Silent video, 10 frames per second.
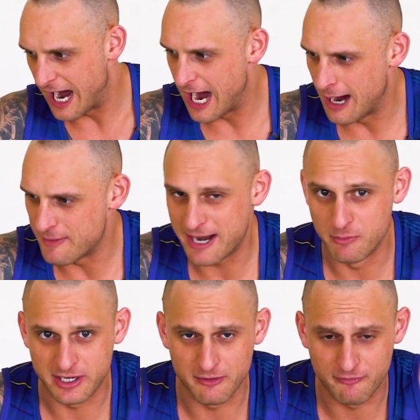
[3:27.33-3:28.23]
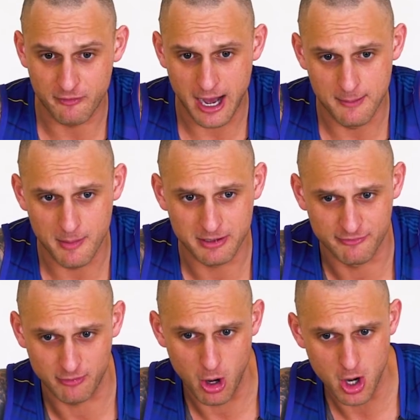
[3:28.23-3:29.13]
Um, and we're gonna, um, I'm going
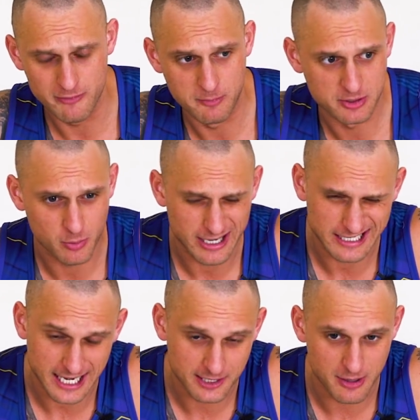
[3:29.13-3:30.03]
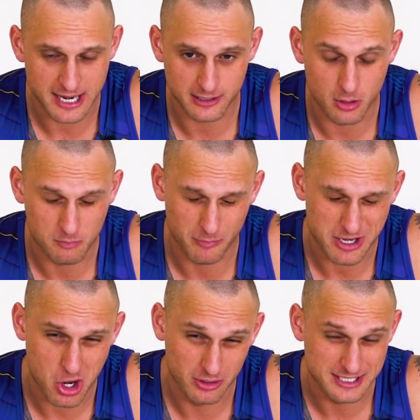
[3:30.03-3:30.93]
to fly over between anywhere,
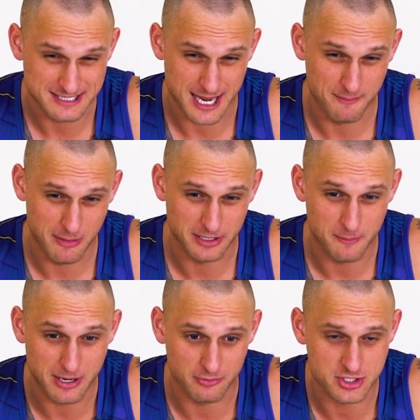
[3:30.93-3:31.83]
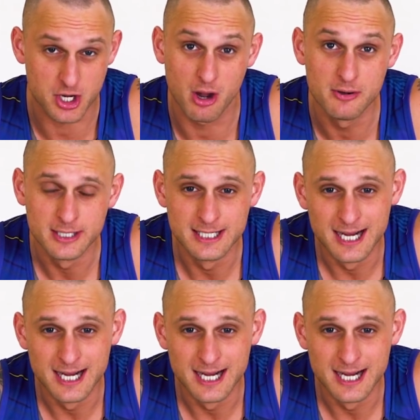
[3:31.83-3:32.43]
probably early December, I'm going to be on the show.